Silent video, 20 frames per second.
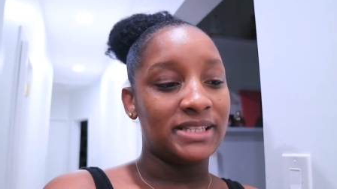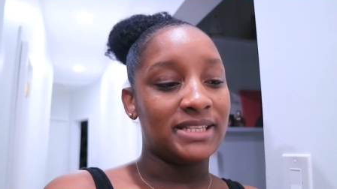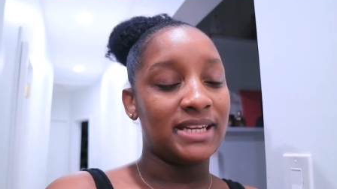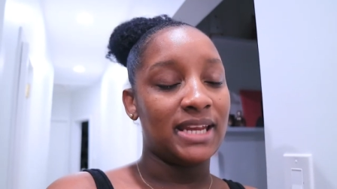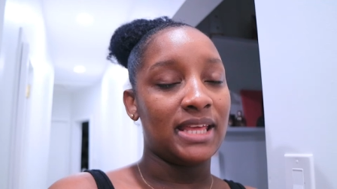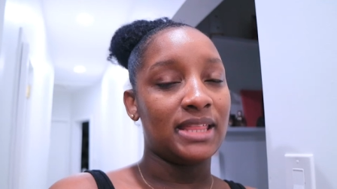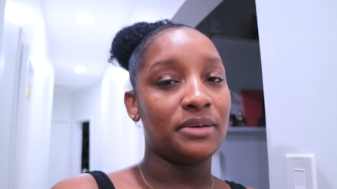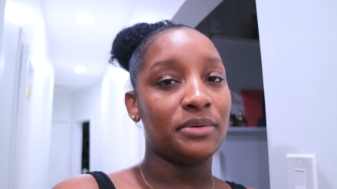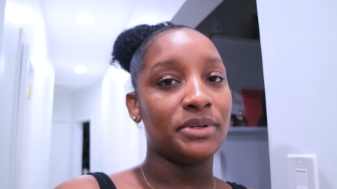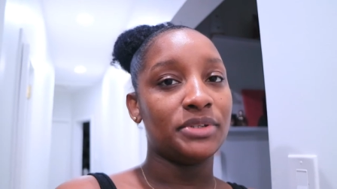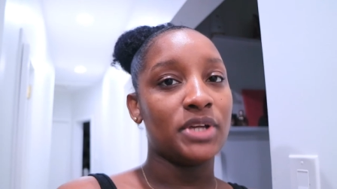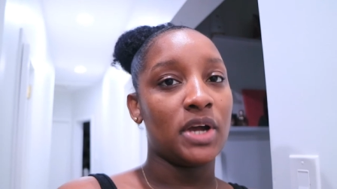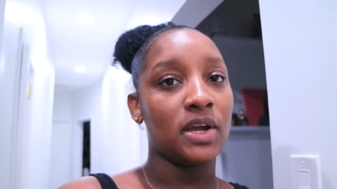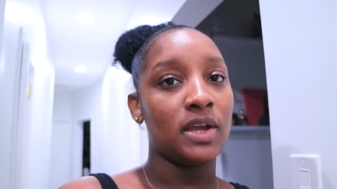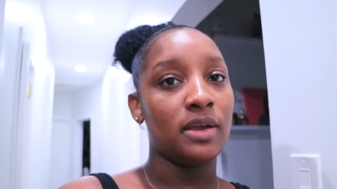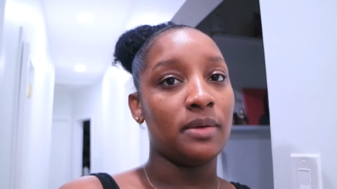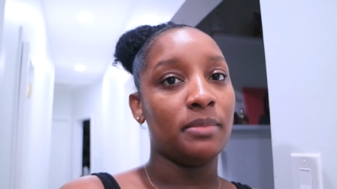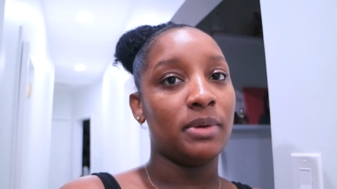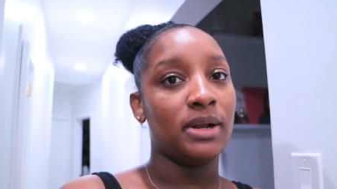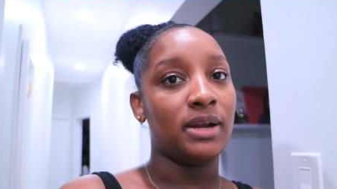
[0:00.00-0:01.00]
Today they were
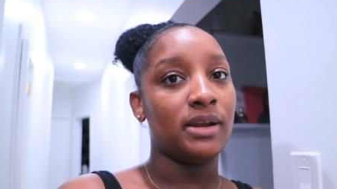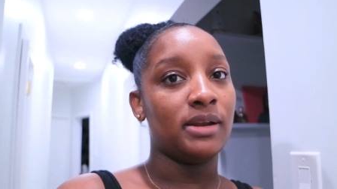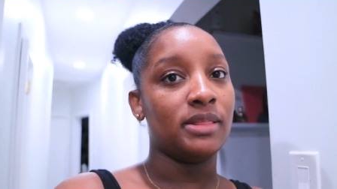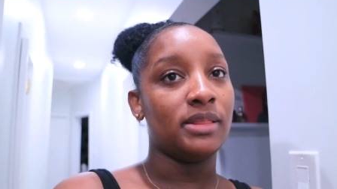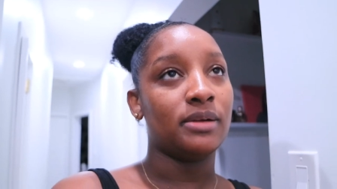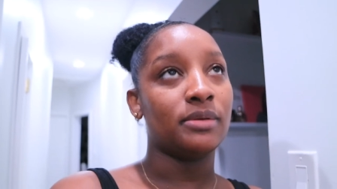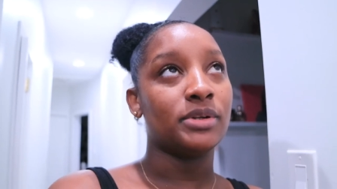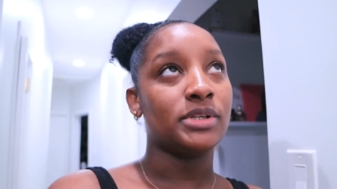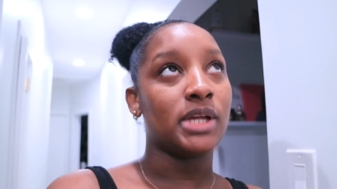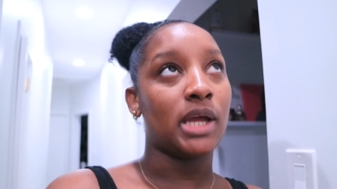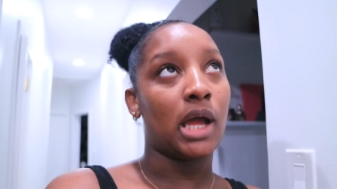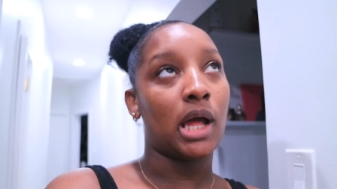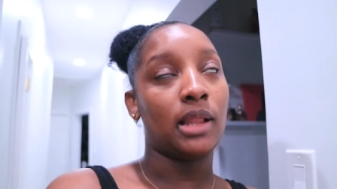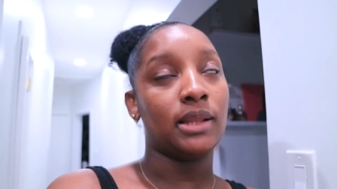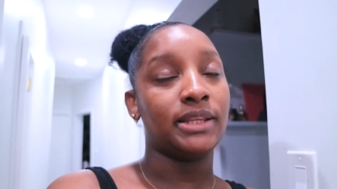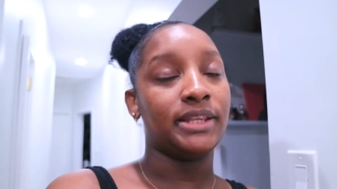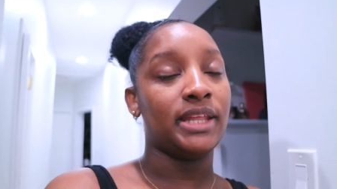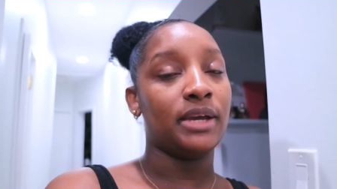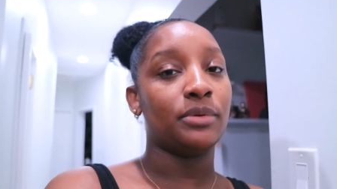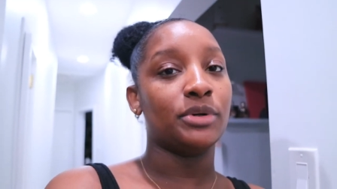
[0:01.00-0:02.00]
talking about it, and they were, like,
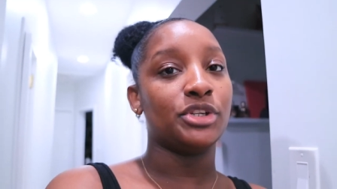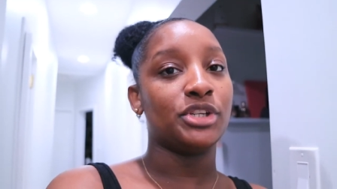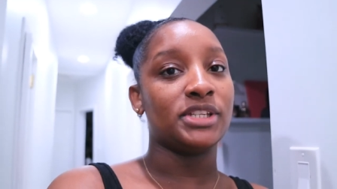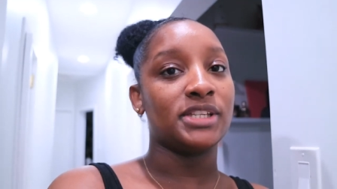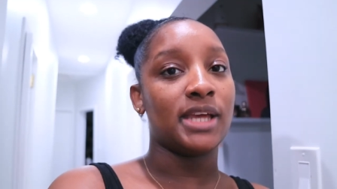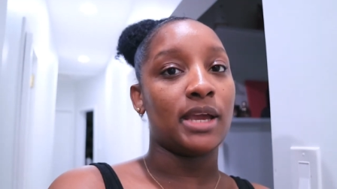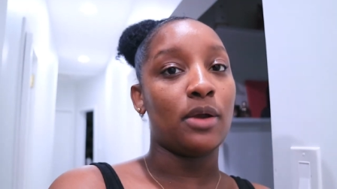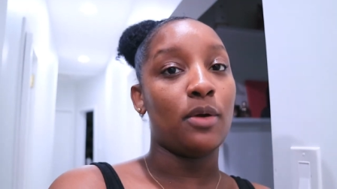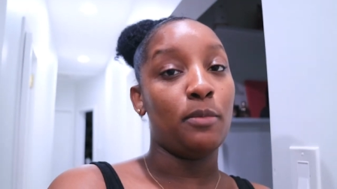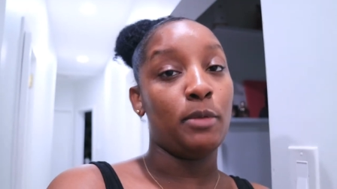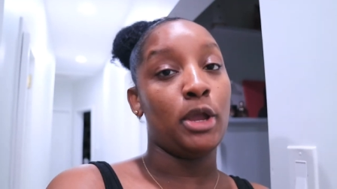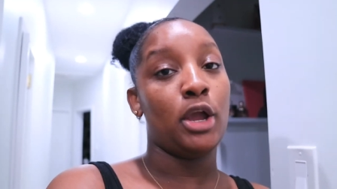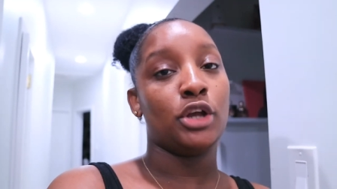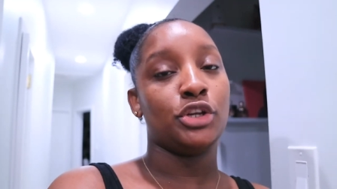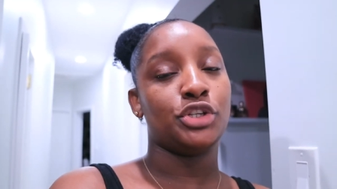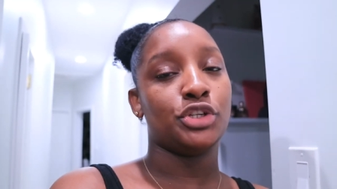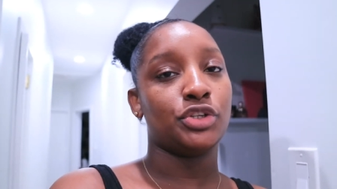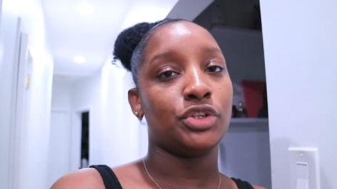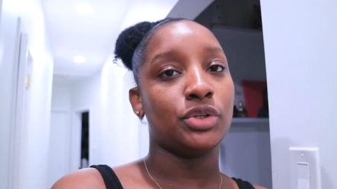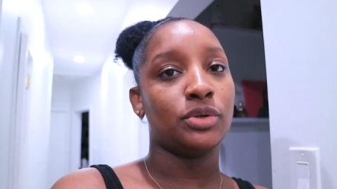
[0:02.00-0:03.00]
they were just like, oh my
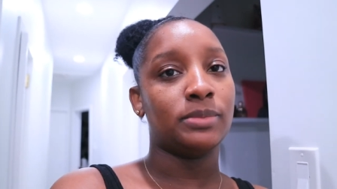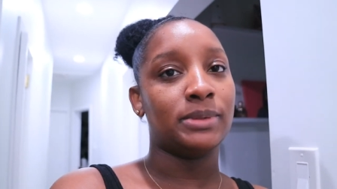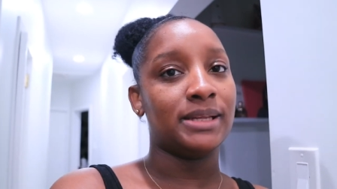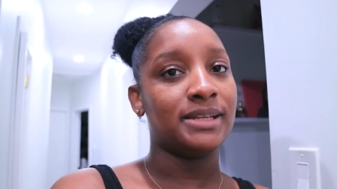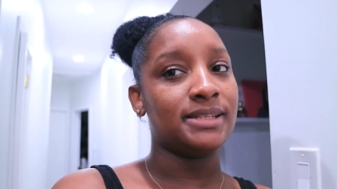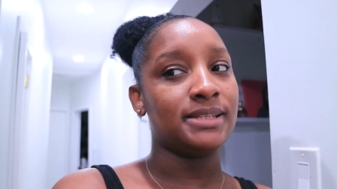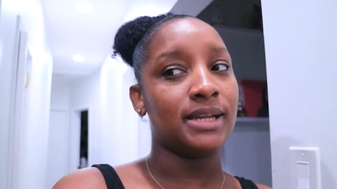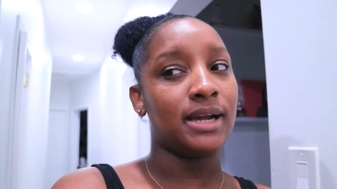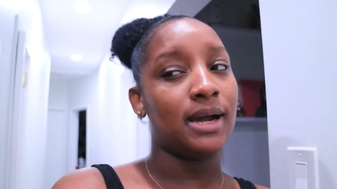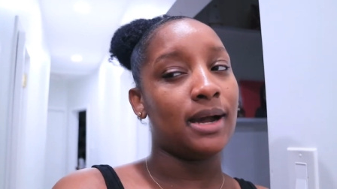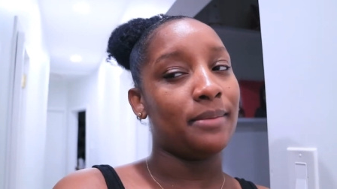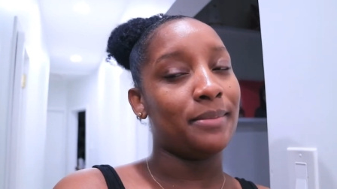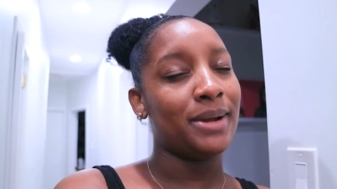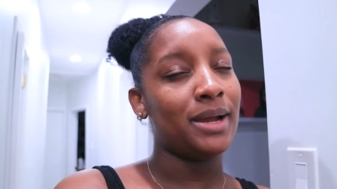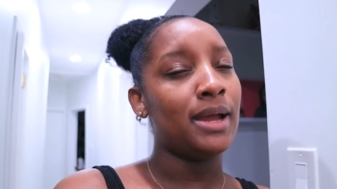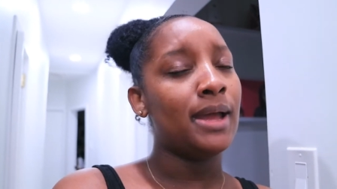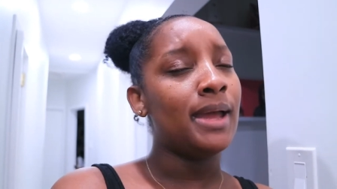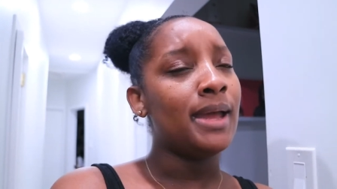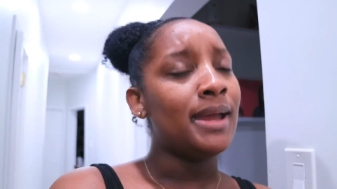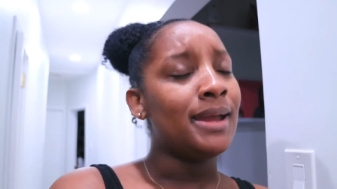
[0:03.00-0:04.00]
gosh, you're so blessed.
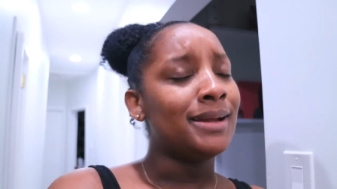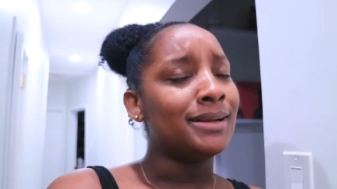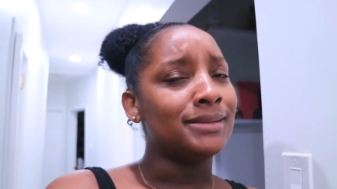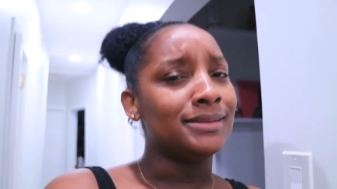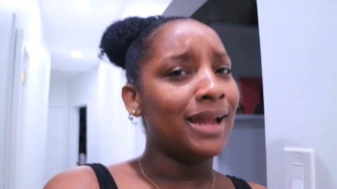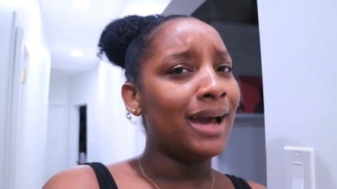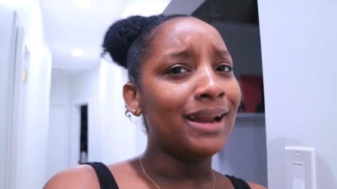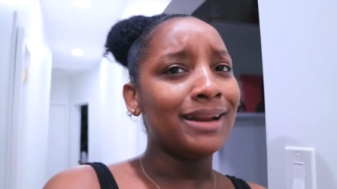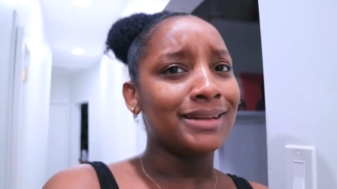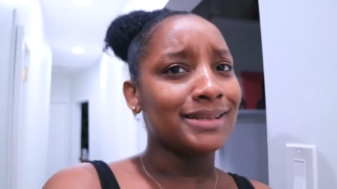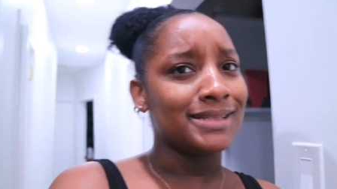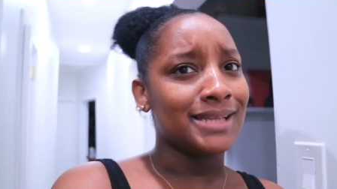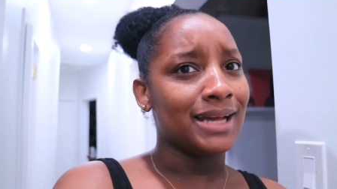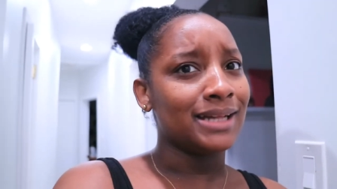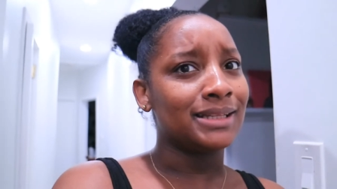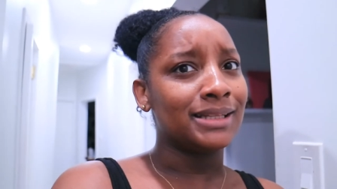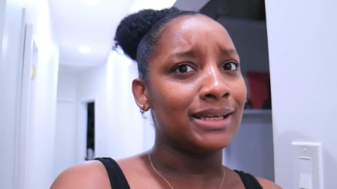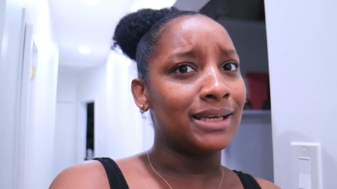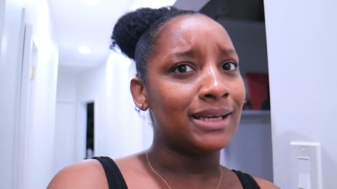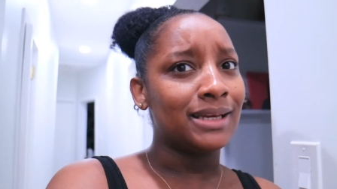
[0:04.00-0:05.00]
Um, not
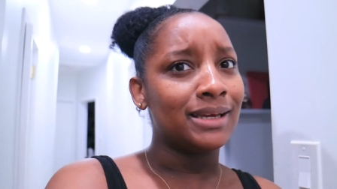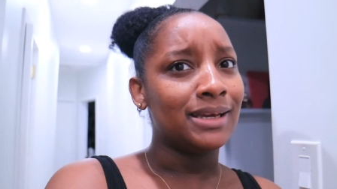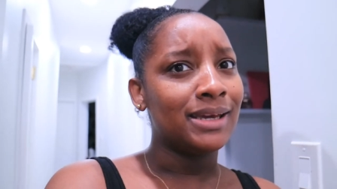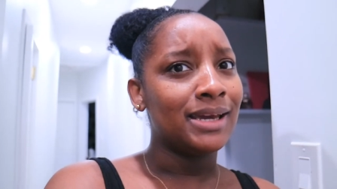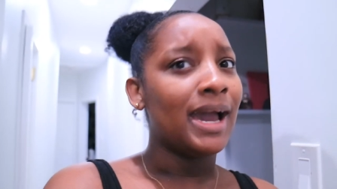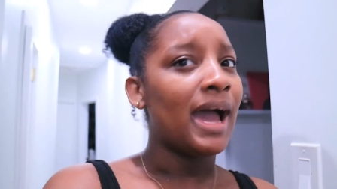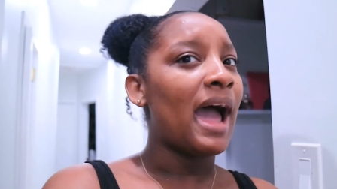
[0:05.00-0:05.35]
exactly.